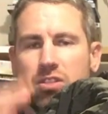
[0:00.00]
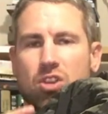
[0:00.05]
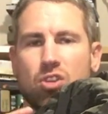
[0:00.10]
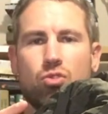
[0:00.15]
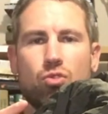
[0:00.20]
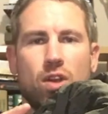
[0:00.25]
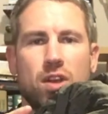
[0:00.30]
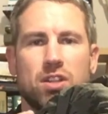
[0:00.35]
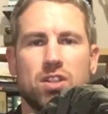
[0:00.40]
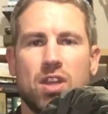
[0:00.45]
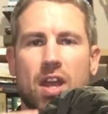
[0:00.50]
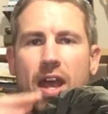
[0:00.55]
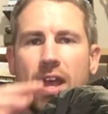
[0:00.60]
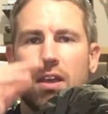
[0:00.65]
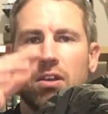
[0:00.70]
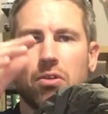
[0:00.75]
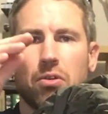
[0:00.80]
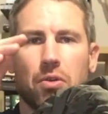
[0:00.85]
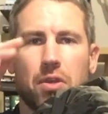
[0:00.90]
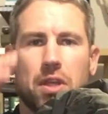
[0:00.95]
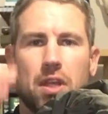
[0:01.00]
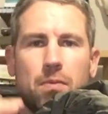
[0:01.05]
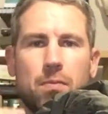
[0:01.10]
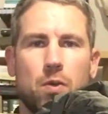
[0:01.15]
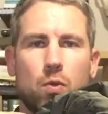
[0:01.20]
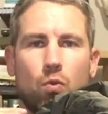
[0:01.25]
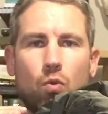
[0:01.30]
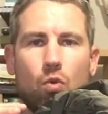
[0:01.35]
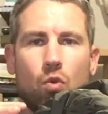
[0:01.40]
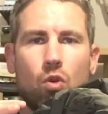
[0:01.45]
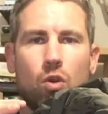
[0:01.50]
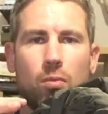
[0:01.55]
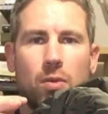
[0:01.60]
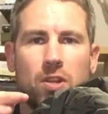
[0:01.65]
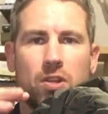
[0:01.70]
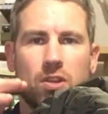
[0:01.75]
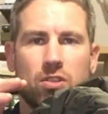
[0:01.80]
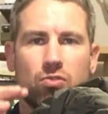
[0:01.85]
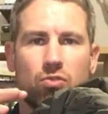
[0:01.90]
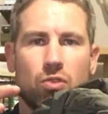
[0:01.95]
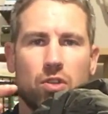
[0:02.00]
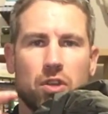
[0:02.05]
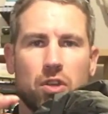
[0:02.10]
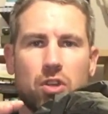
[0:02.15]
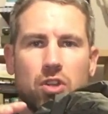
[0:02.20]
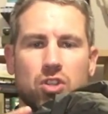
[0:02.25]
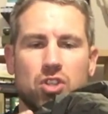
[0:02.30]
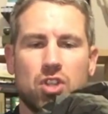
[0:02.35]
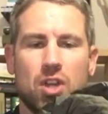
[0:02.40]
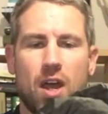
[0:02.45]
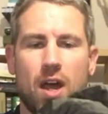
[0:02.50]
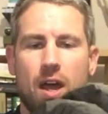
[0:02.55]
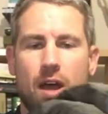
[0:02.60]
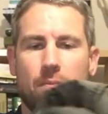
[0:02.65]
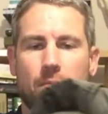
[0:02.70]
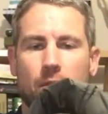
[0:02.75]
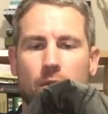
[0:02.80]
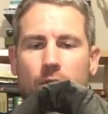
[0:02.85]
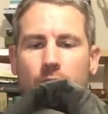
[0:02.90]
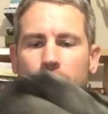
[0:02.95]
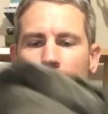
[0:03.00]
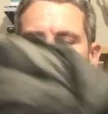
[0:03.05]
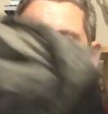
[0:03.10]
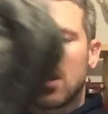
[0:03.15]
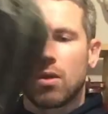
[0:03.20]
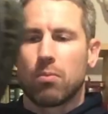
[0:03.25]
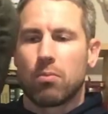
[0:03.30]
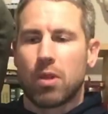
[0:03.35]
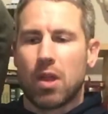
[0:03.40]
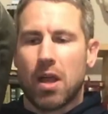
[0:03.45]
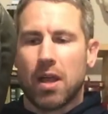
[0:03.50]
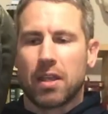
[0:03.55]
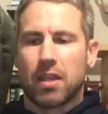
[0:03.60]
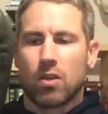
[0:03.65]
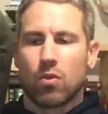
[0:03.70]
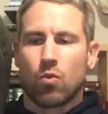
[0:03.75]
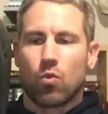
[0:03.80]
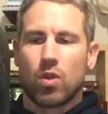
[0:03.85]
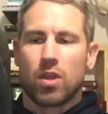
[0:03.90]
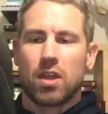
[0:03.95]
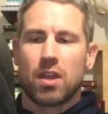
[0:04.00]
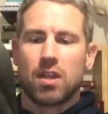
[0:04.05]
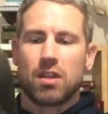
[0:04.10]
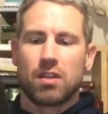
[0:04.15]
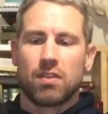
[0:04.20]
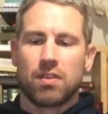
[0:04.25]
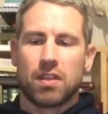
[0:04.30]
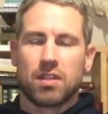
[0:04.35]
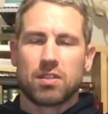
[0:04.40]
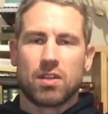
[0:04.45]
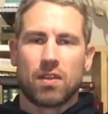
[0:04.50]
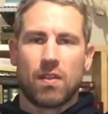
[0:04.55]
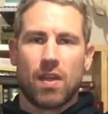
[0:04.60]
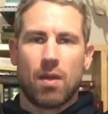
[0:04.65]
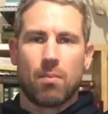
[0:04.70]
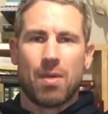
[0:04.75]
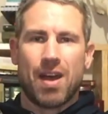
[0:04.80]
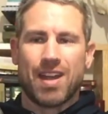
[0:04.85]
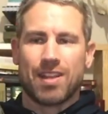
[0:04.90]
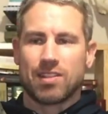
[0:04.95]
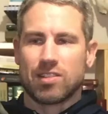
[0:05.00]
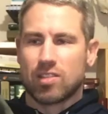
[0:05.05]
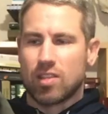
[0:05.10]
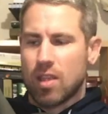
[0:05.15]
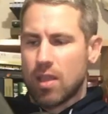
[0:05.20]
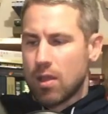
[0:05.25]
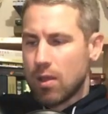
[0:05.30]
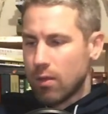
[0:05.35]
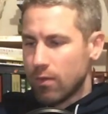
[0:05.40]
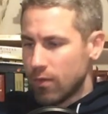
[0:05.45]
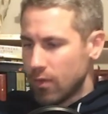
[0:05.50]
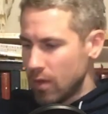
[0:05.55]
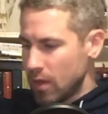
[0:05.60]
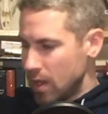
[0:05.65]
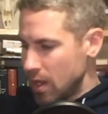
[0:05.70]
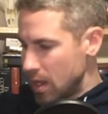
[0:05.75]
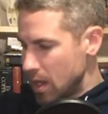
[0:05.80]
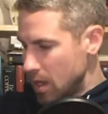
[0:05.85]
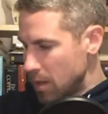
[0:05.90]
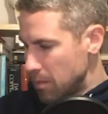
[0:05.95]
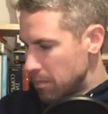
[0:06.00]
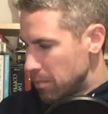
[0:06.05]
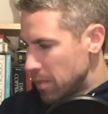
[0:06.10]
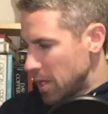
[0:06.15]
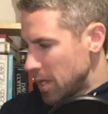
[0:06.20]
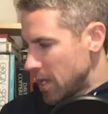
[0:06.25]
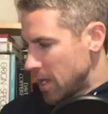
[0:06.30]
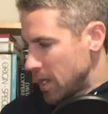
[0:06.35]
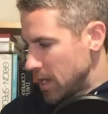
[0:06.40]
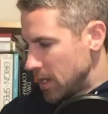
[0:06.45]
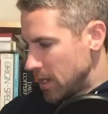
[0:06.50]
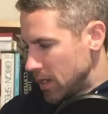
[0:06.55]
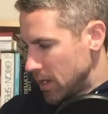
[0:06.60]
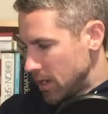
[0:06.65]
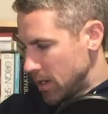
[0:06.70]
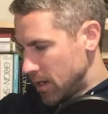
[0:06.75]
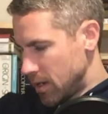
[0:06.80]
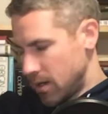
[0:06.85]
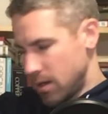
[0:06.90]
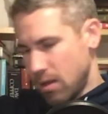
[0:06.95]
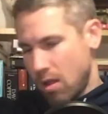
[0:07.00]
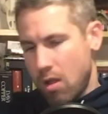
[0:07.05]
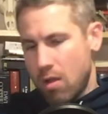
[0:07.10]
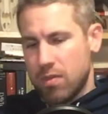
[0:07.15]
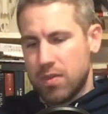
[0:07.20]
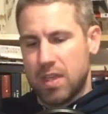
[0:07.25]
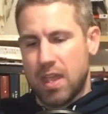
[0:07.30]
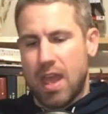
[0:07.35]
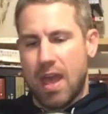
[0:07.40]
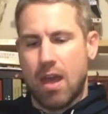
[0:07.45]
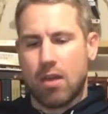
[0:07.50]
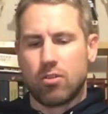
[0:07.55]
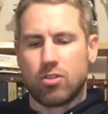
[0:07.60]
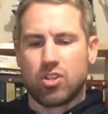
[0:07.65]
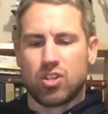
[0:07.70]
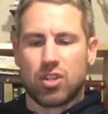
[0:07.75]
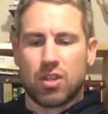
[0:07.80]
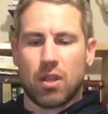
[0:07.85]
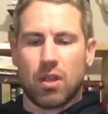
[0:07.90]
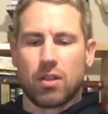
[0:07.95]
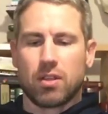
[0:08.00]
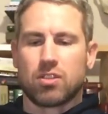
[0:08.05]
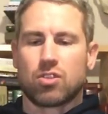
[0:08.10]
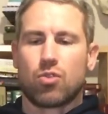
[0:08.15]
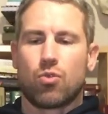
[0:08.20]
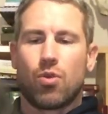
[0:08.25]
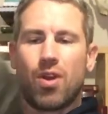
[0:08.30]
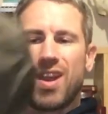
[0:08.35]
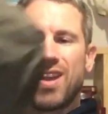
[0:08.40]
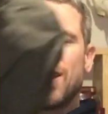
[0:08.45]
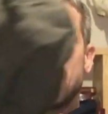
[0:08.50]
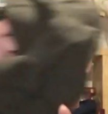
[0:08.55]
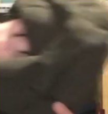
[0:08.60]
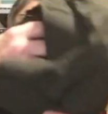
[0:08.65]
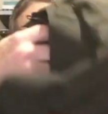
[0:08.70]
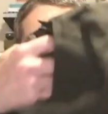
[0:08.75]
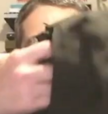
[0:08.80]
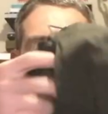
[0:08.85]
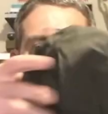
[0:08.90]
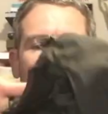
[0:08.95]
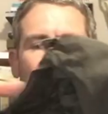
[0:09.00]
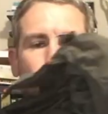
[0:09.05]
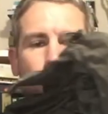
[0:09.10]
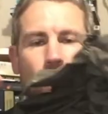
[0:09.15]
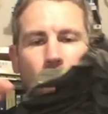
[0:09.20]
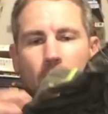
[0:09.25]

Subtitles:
is a great jacket. It'll keep you warm. It does a really good job of blocking wind and things like that by itself, but on the outer shell, it's a rain jacket.